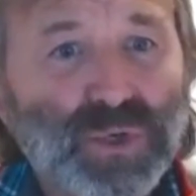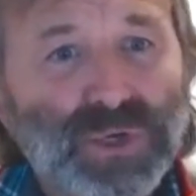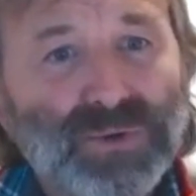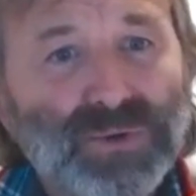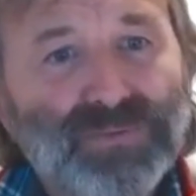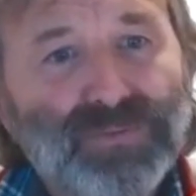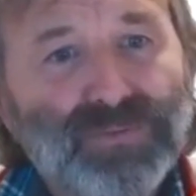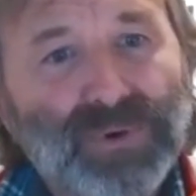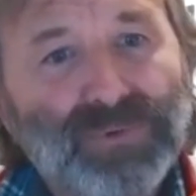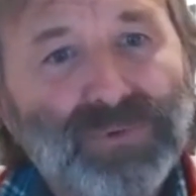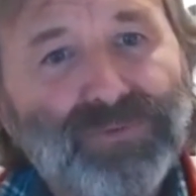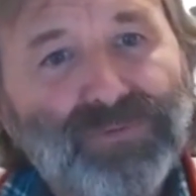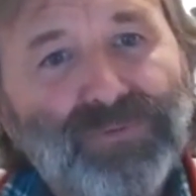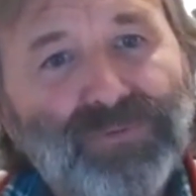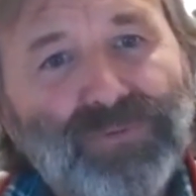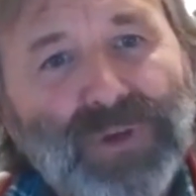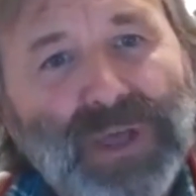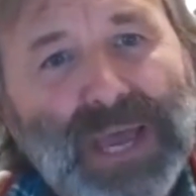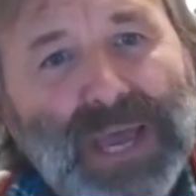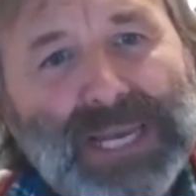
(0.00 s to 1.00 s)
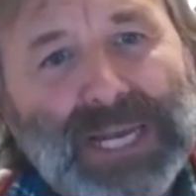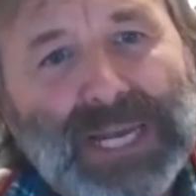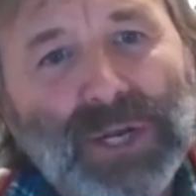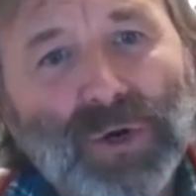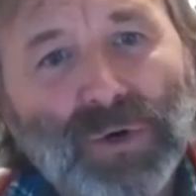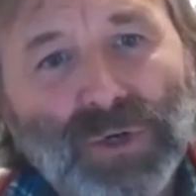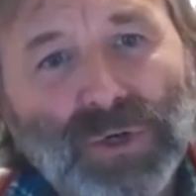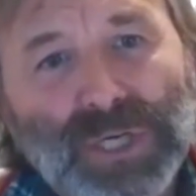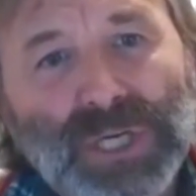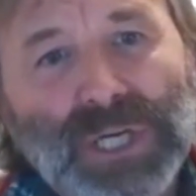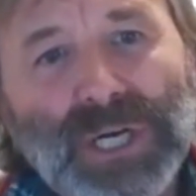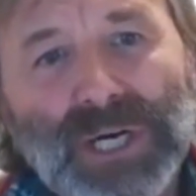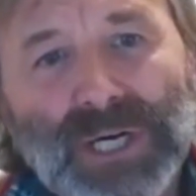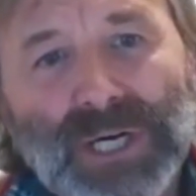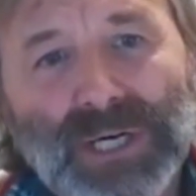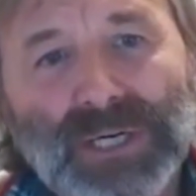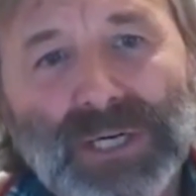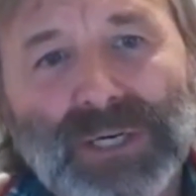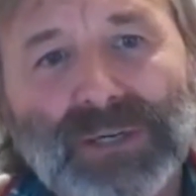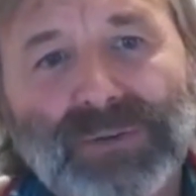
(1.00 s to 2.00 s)
a fairly long
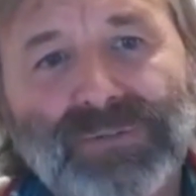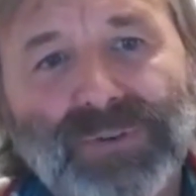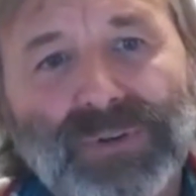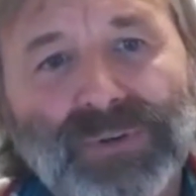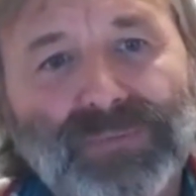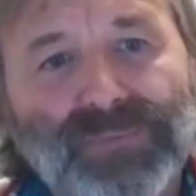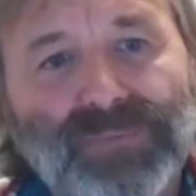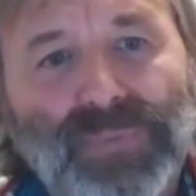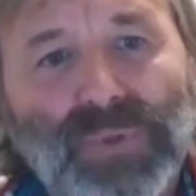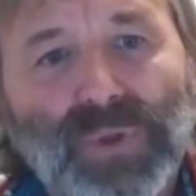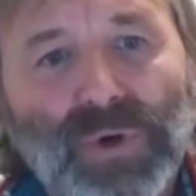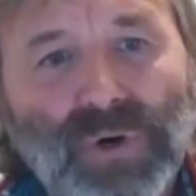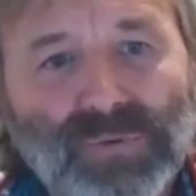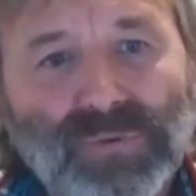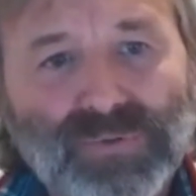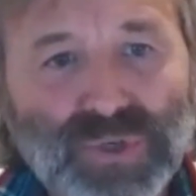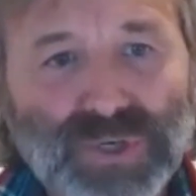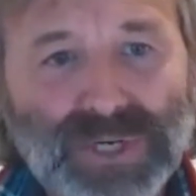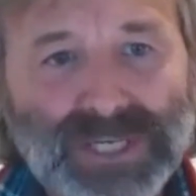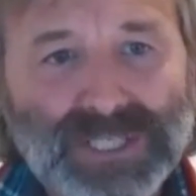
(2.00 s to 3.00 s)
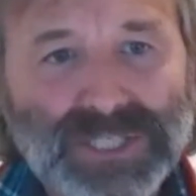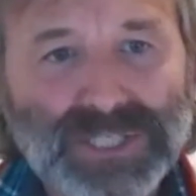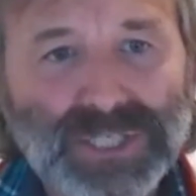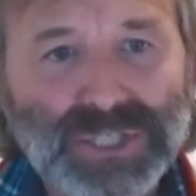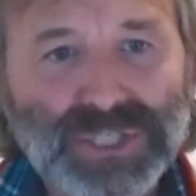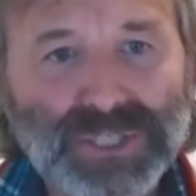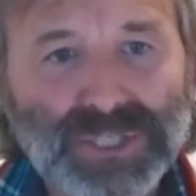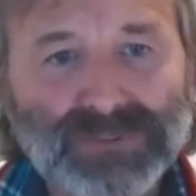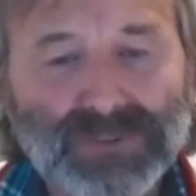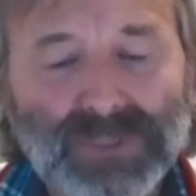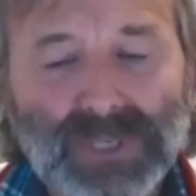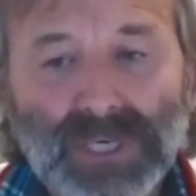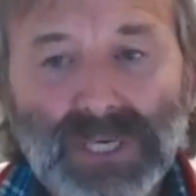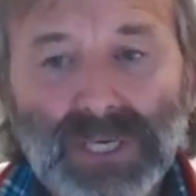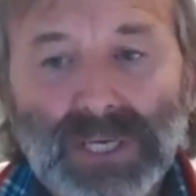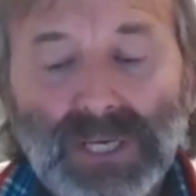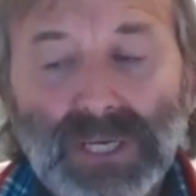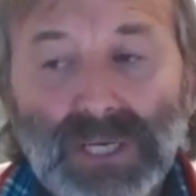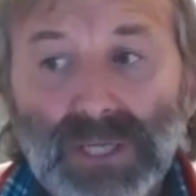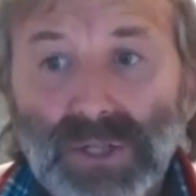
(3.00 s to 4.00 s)
curve of transition.
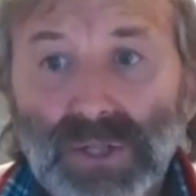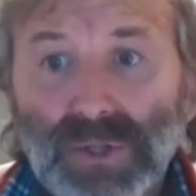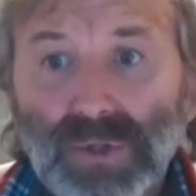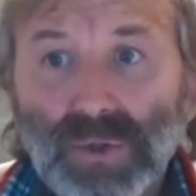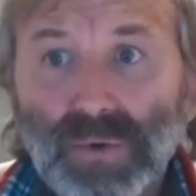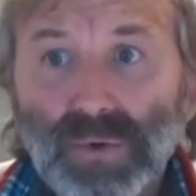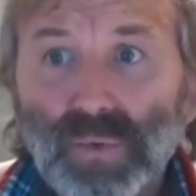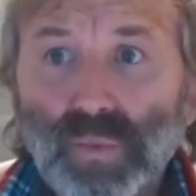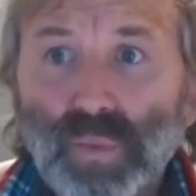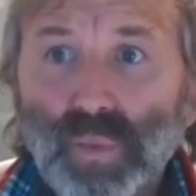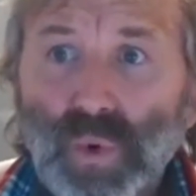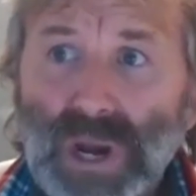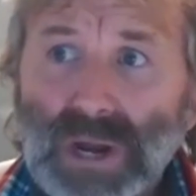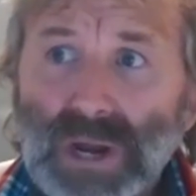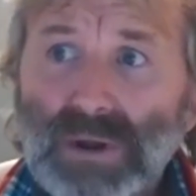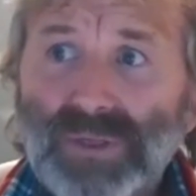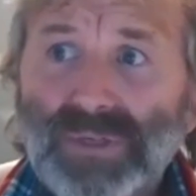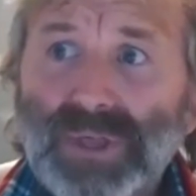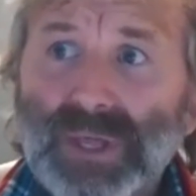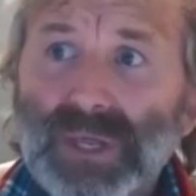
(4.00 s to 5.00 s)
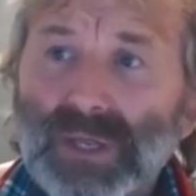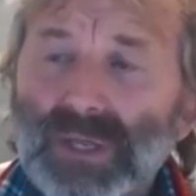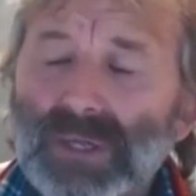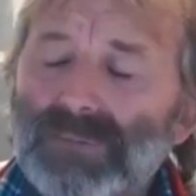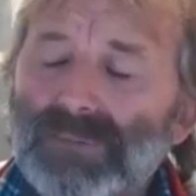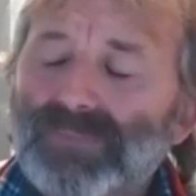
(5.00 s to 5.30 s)
Where I think,